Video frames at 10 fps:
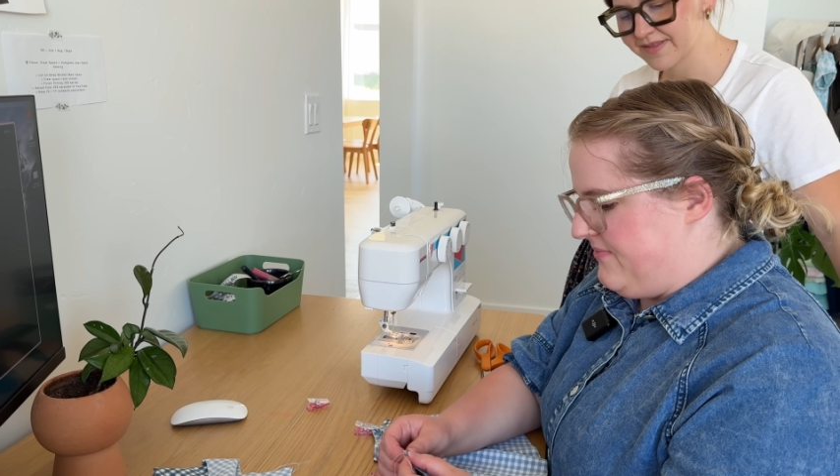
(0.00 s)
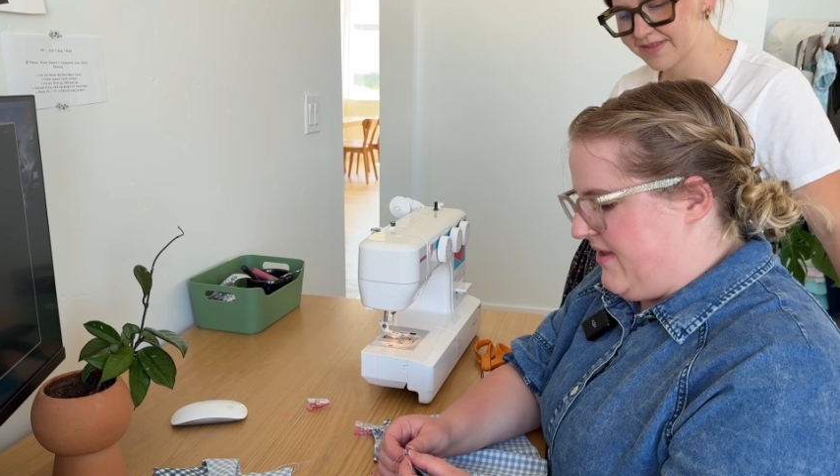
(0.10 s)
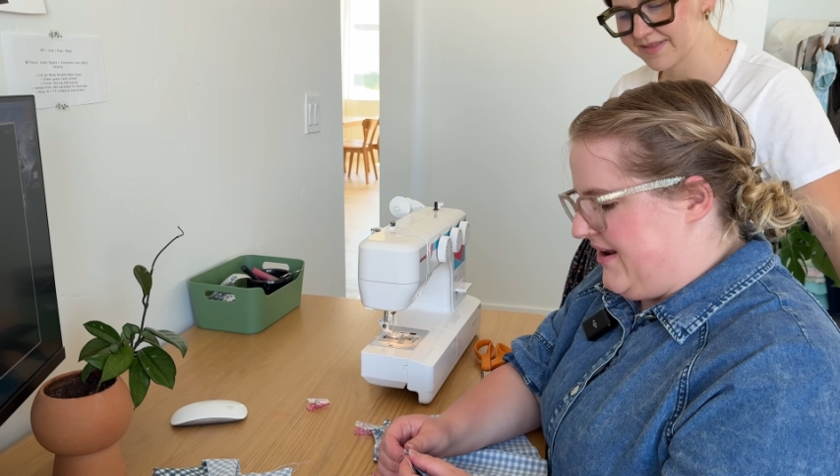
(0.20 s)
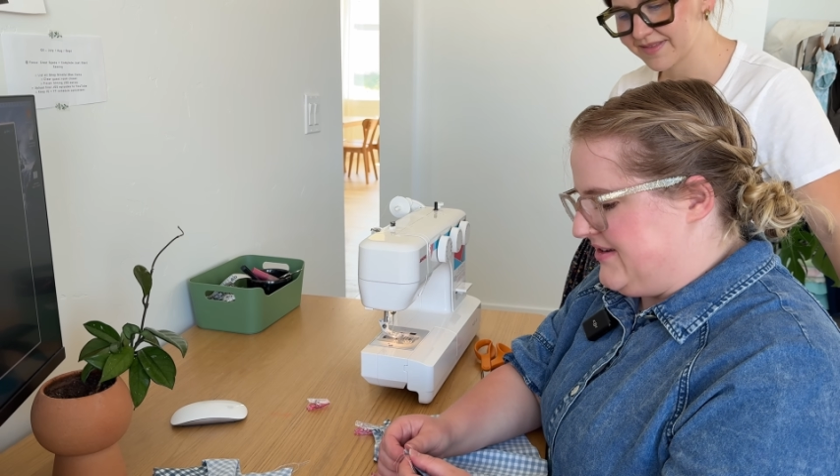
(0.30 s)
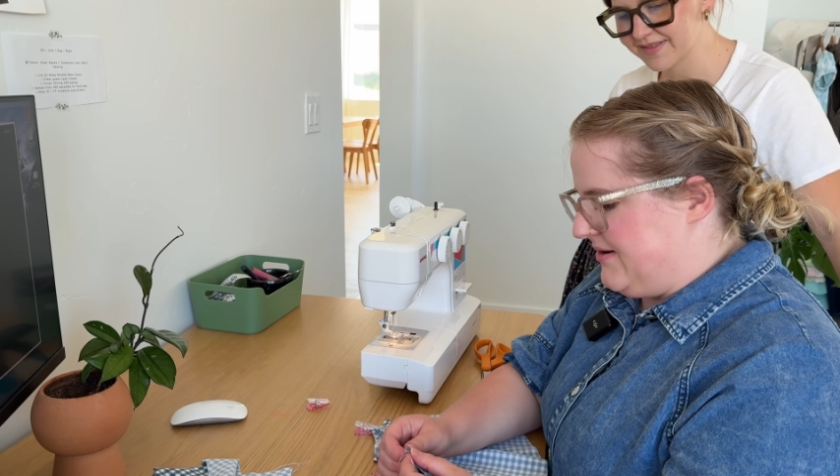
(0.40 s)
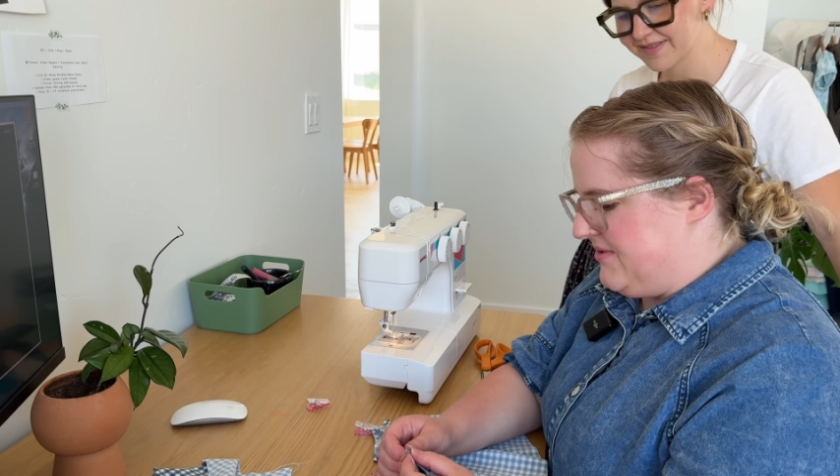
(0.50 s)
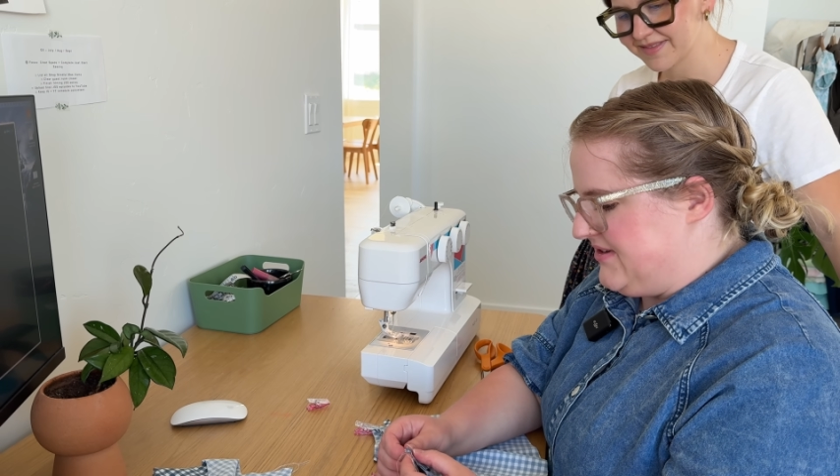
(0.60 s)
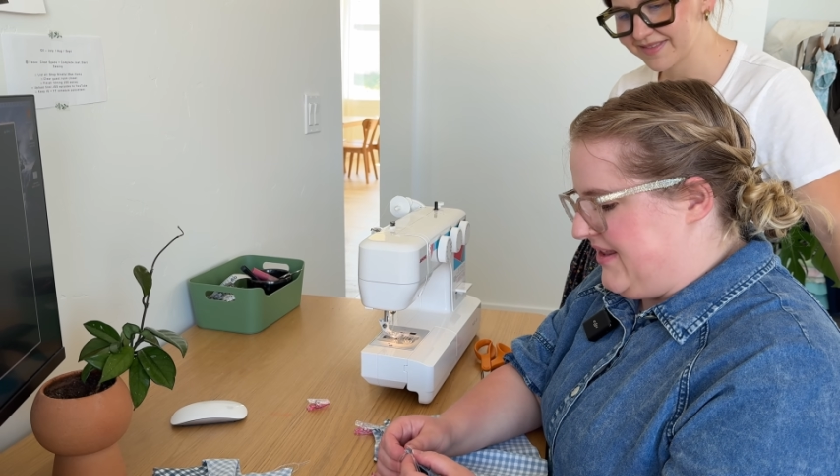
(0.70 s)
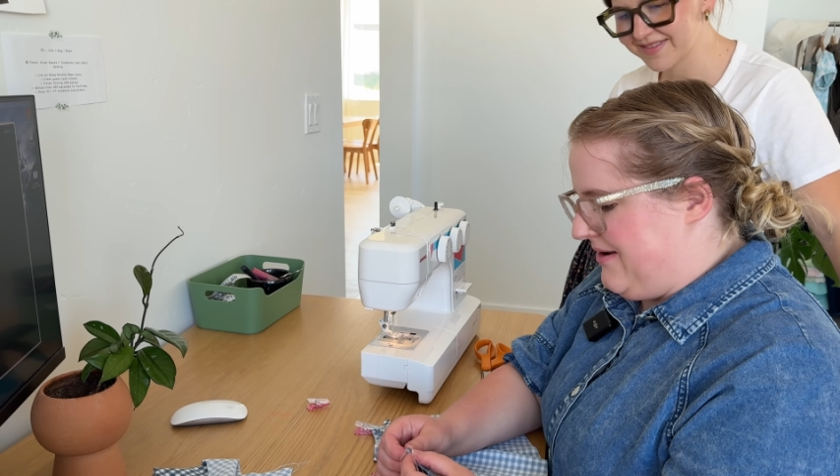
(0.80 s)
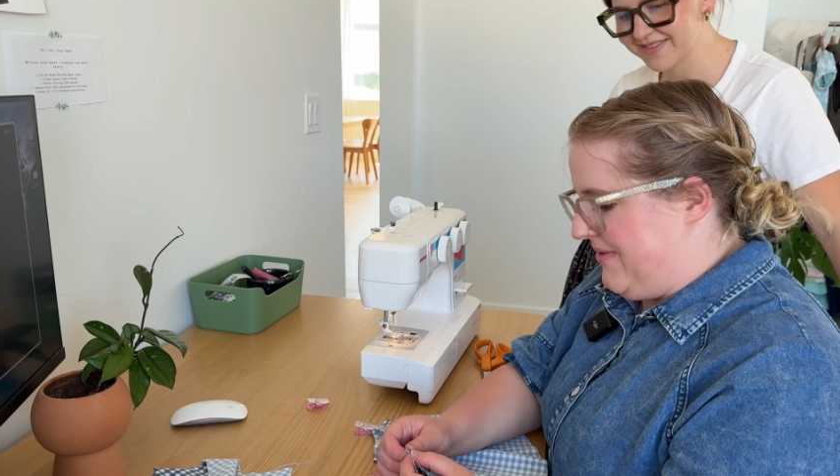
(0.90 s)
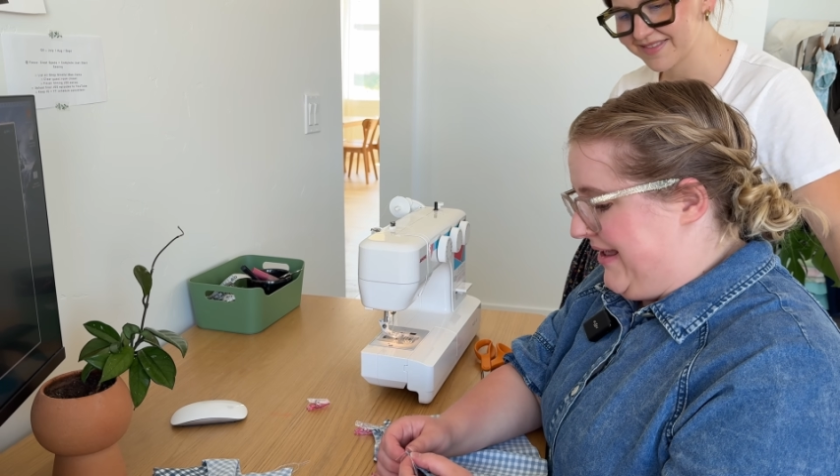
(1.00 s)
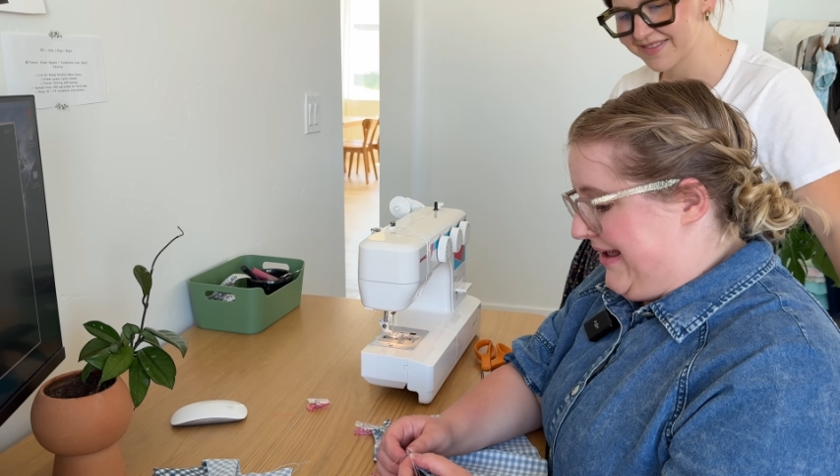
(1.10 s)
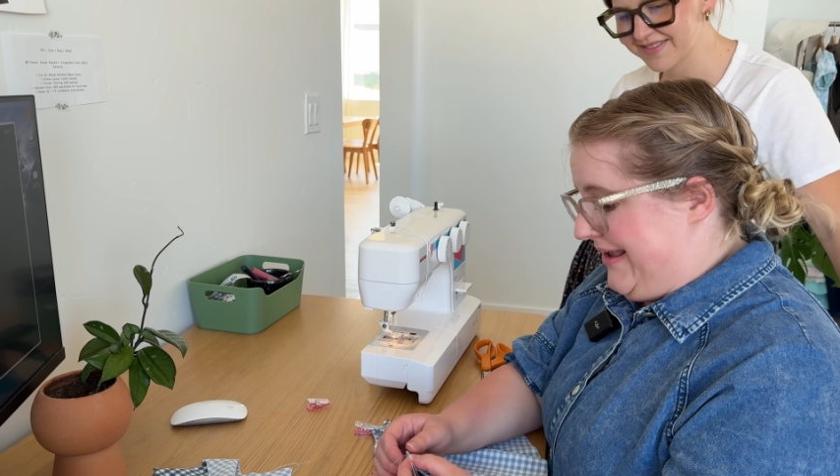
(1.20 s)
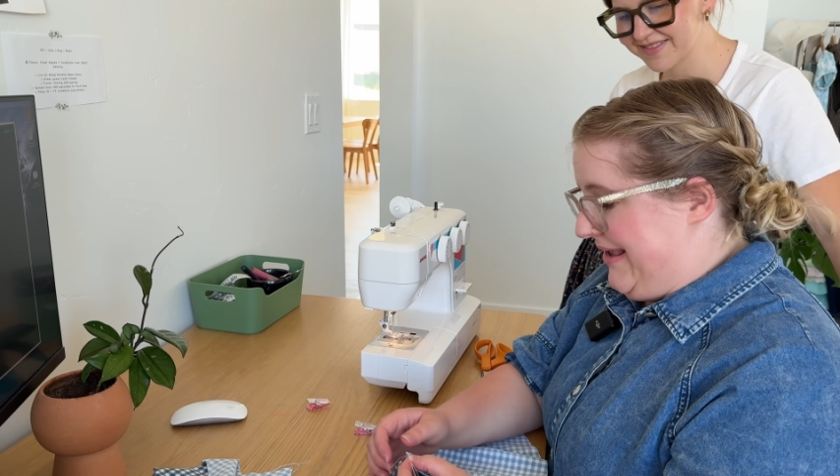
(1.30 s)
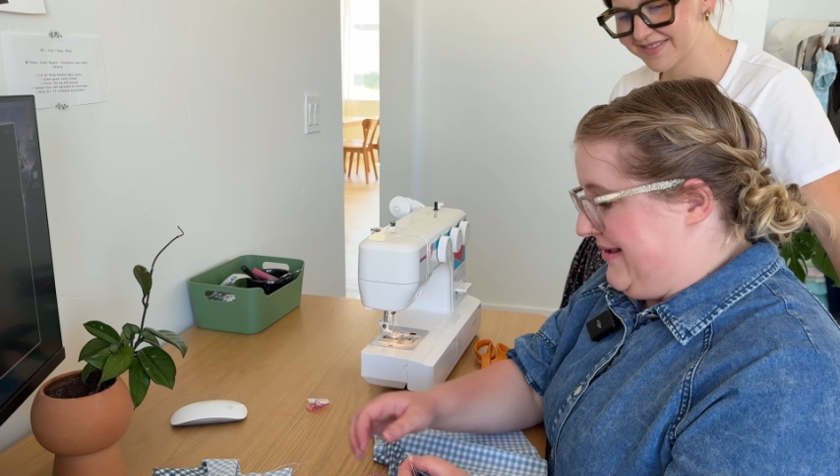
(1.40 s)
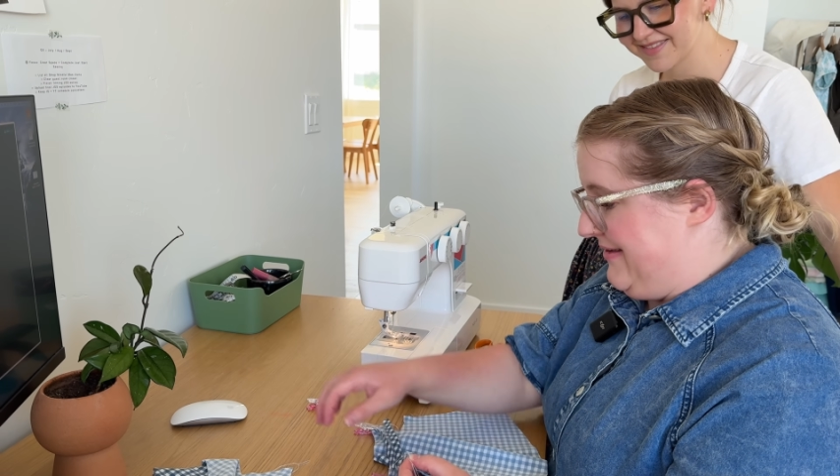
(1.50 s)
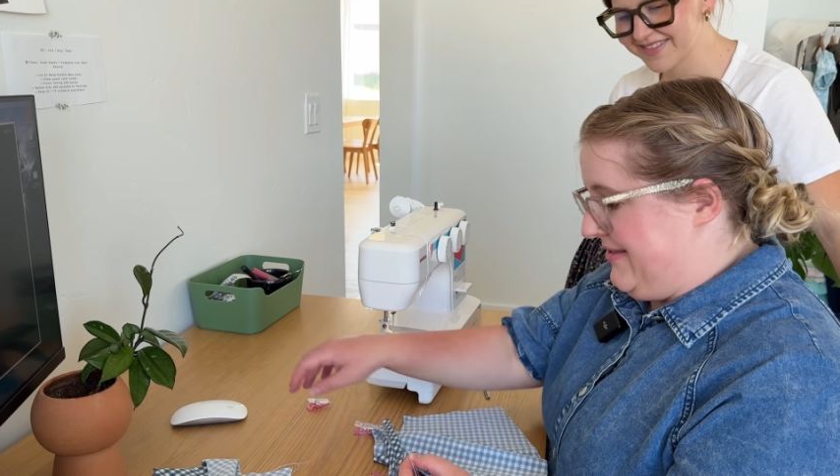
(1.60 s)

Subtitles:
anytime I see that, I'm like, I can't do